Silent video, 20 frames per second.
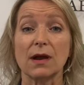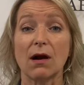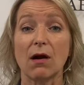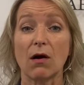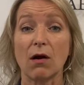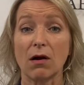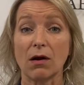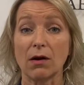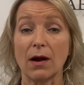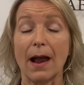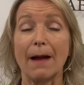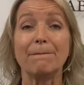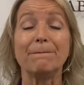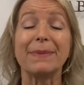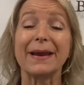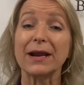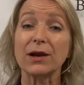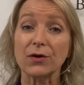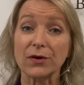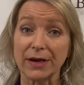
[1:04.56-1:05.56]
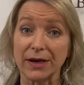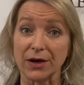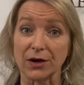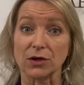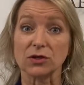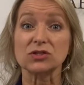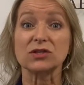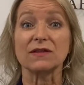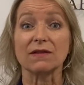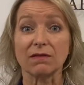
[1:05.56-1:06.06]
are a
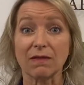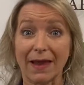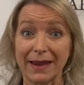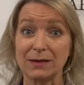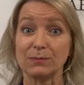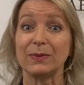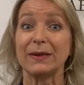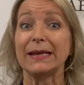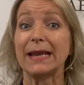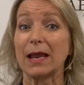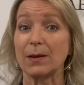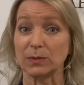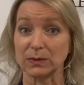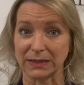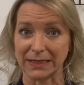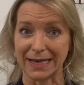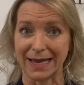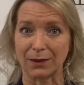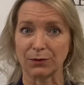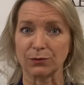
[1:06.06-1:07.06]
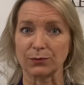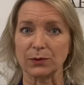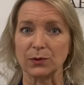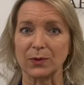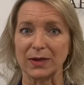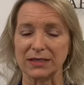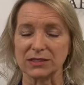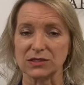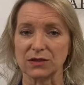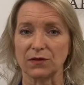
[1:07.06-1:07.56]
barrier to the light being able to get through
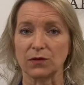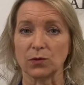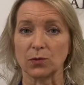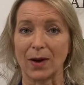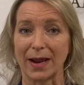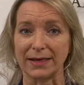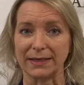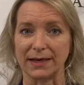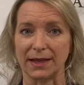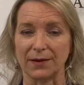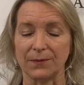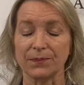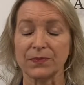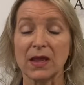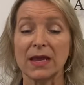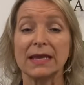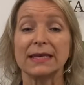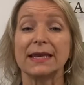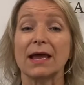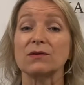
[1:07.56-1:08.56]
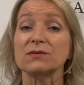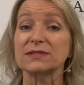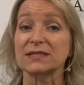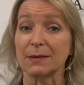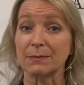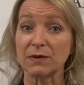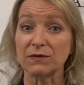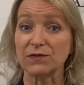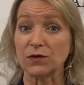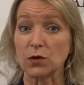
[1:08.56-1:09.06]
into the retina. Now,
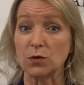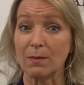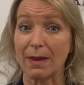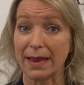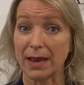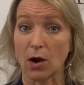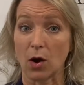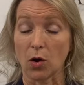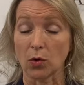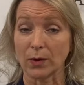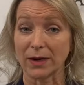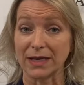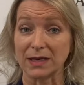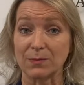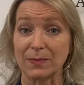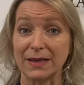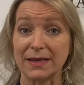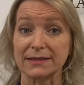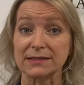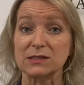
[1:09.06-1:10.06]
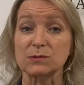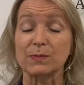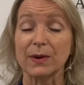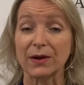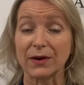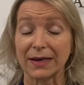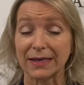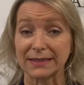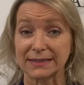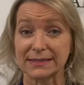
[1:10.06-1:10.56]
some of you may already be
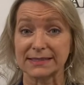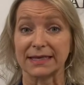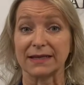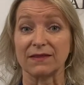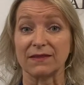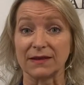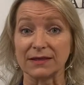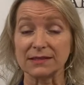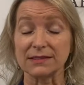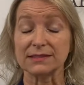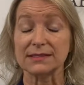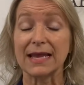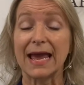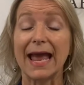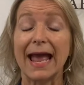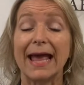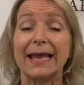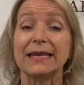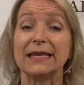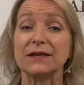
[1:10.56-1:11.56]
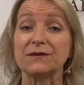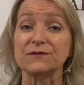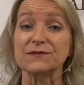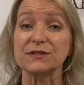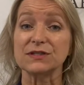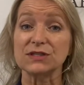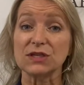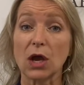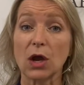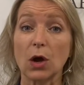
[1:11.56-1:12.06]
experiencing this, and if
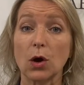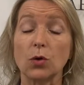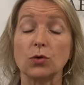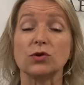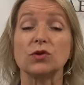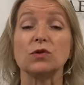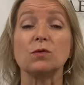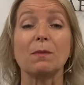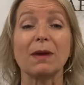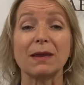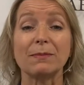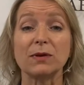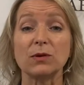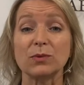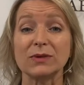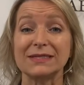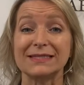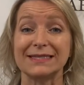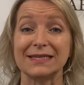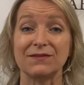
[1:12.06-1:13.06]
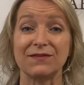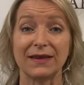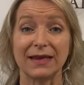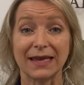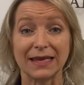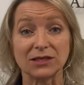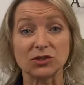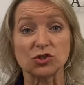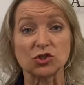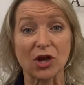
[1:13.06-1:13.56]
so, you may be receiving
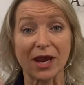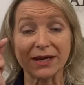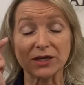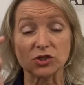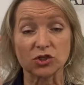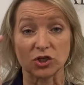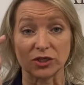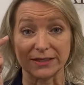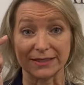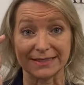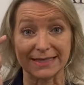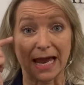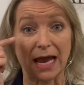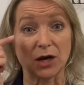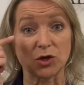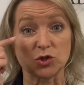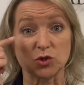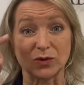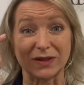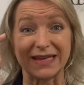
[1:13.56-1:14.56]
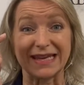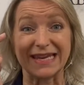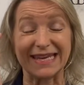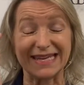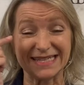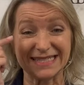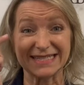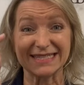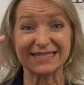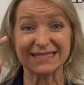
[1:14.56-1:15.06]
injections actually
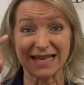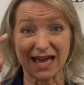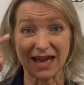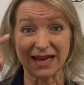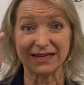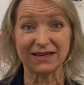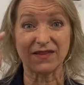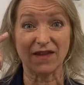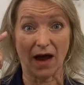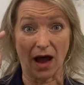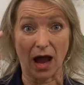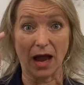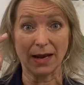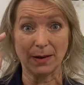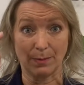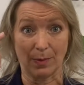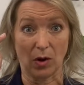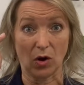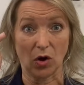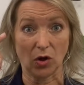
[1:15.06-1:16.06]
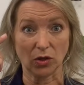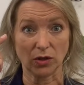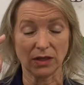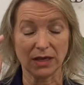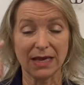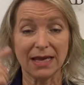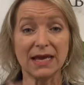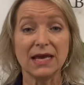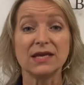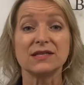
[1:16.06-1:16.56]
inside the eyeball
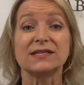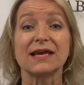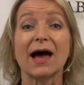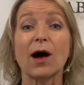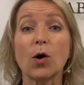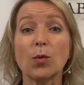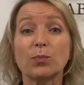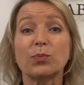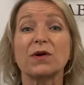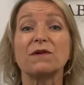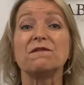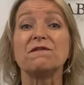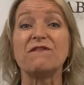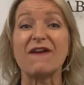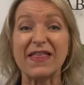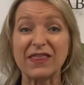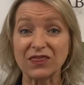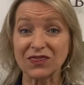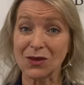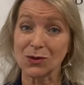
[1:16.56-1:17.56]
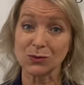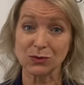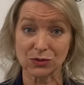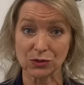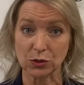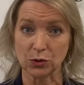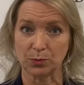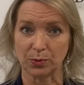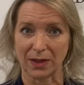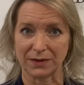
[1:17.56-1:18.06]
to help prevent those
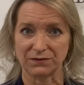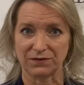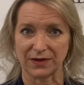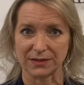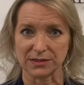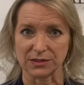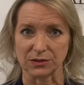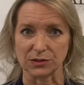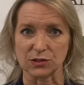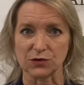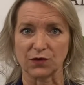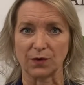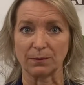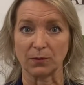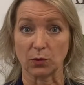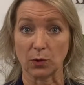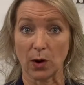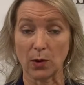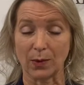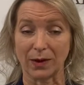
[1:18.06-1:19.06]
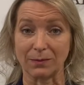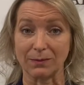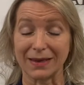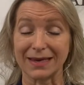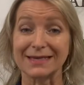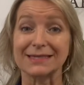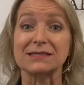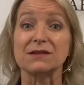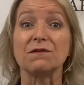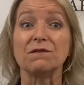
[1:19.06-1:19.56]
new blood vessels from growing
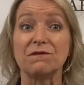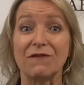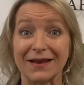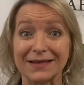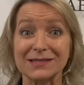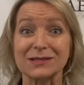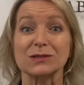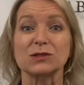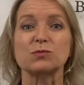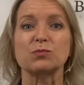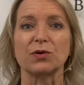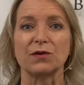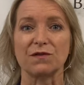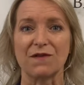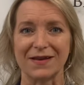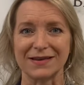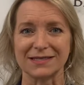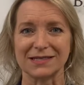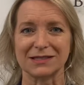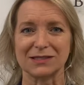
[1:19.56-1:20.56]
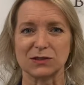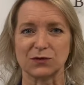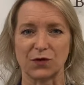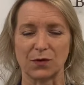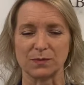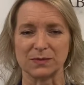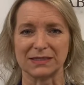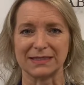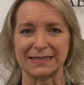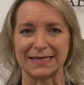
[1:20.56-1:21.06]
because the vessels prevent us
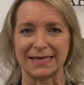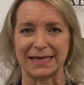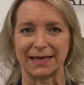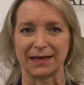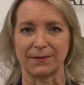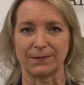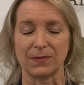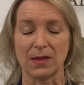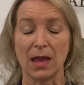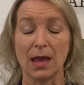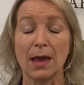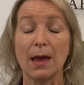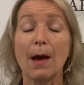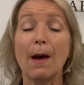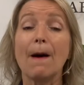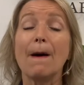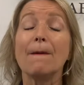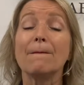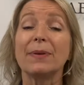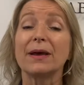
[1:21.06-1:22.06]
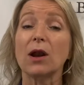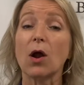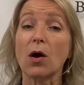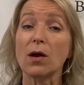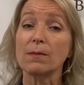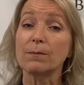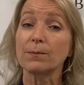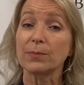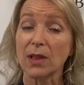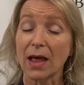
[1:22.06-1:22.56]
from seeing. But
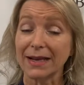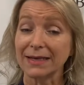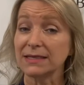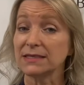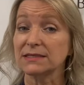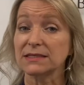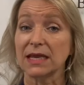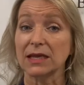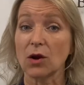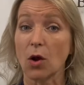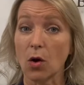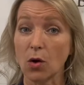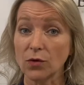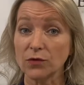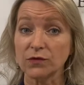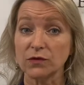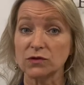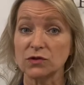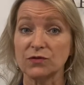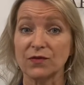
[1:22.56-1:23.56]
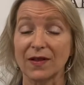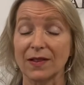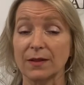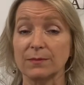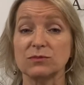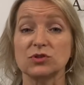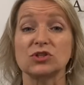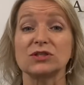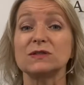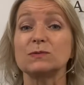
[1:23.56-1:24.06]
blindness can also
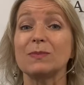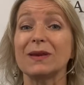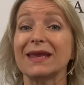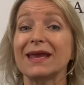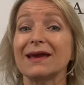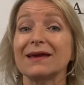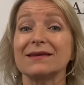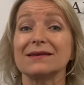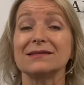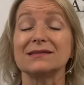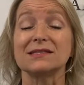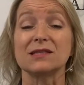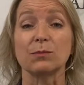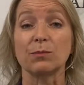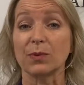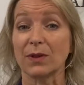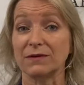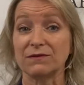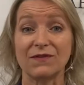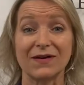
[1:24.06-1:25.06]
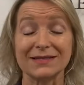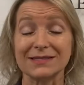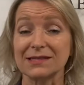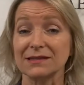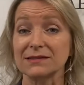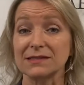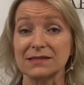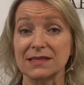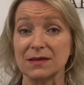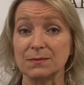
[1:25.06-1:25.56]
develop just because the blood
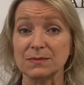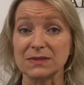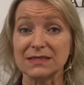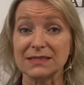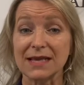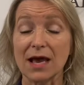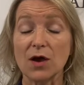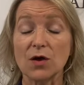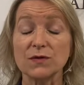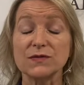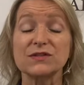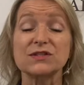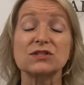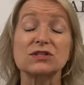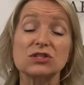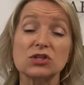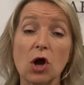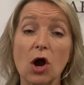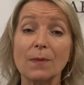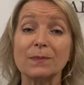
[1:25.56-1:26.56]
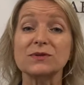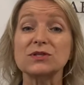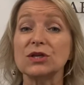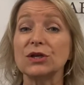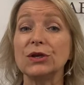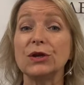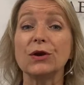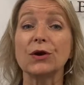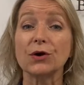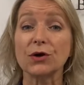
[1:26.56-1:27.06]
vessels themselves stop to
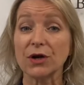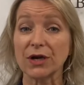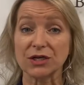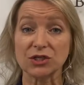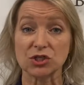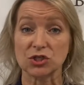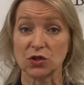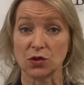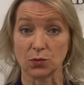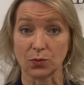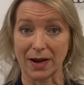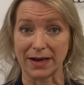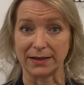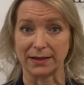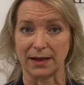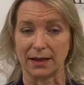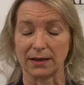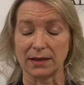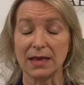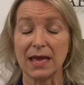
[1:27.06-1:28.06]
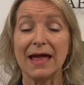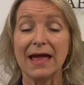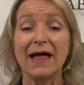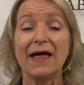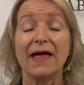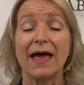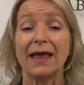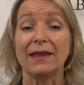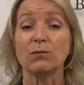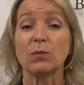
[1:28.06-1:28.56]
nourish the retina.
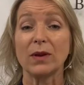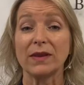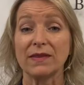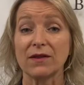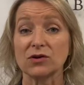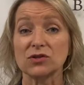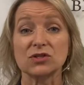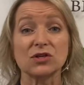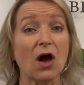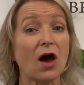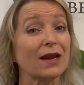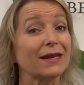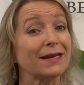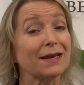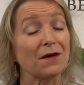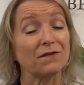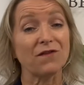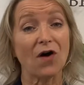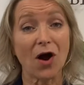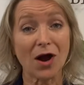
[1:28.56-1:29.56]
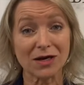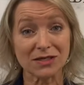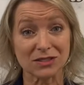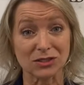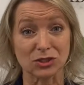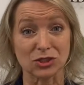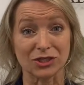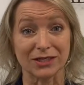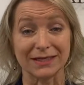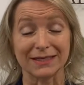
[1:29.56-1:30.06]
And when there's not enough
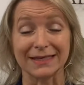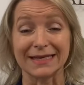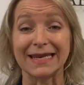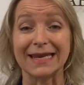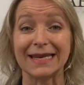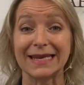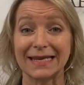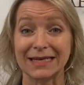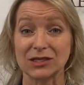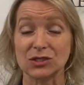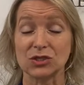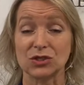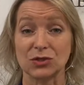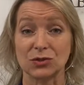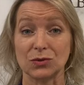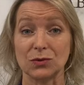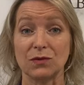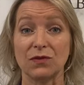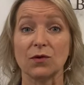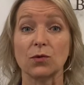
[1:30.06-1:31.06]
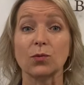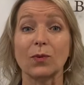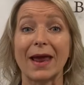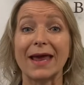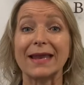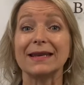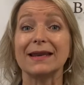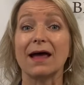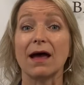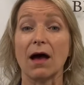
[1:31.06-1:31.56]
oxygen getting to the
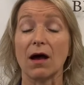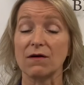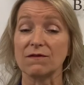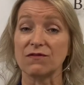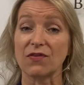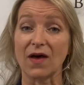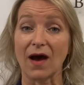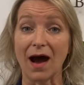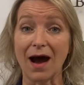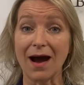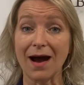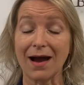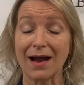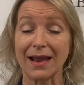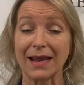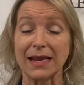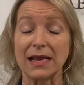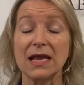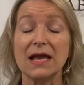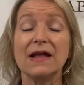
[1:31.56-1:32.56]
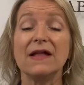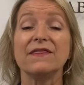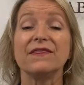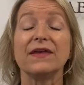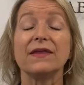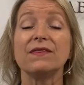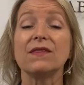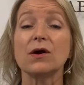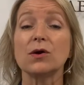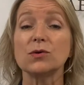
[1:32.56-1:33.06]
retina of the eye,
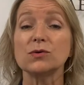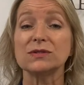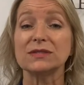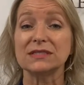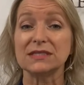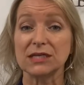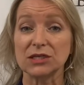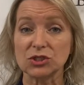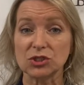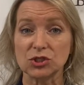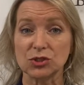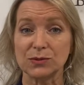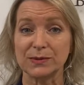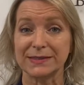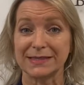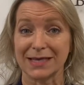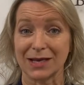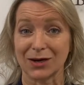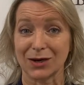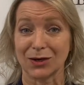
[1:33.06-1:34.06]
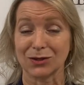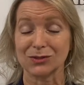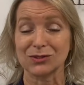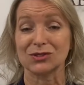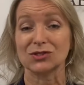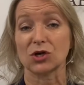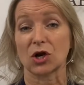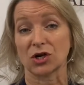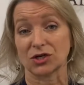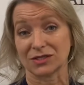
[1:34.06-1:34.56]
then those tissues there
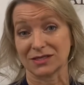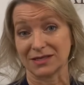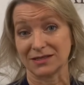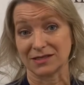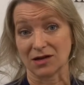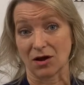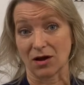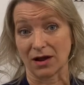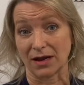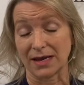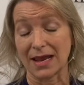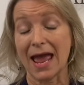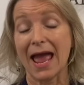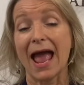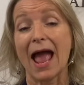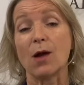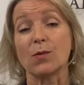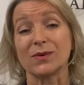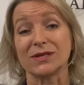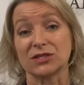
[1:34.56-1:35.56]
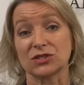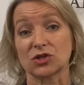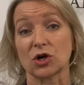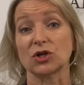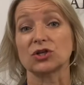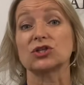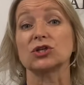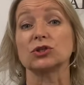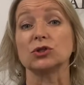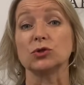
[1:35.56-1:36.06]
start to die and we
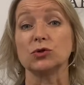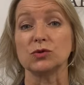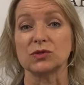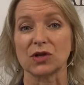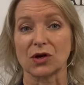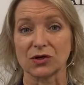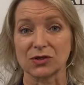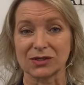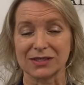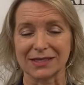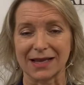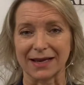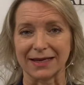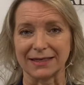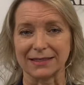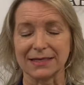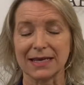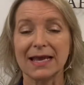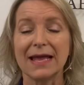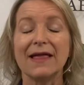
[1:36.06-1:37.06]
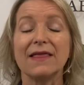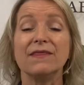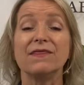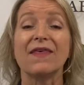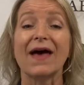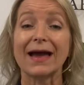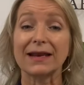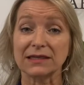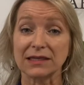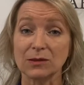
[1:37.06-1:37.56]
start to lose our sight.
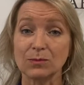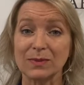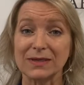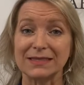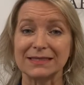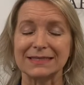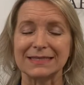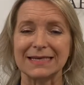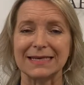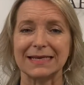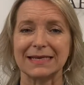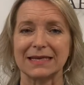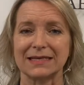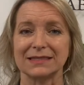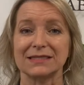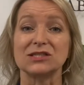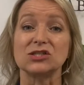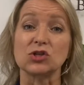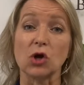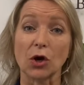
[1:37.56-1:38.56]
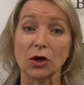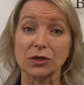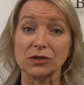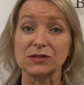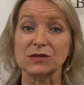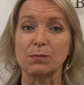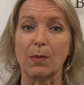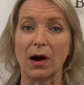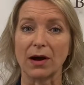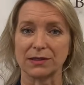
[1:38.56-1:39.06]
That can be seen as dark
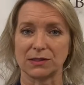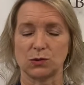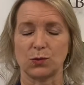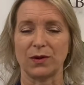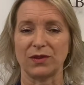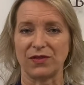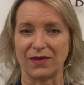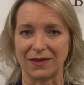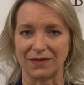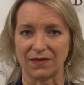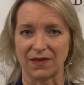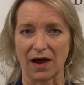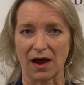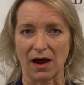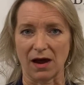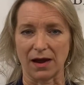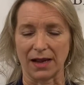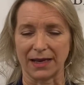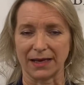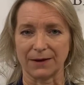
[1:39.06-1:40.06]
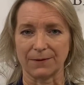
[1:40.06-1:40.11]
spots within the eye.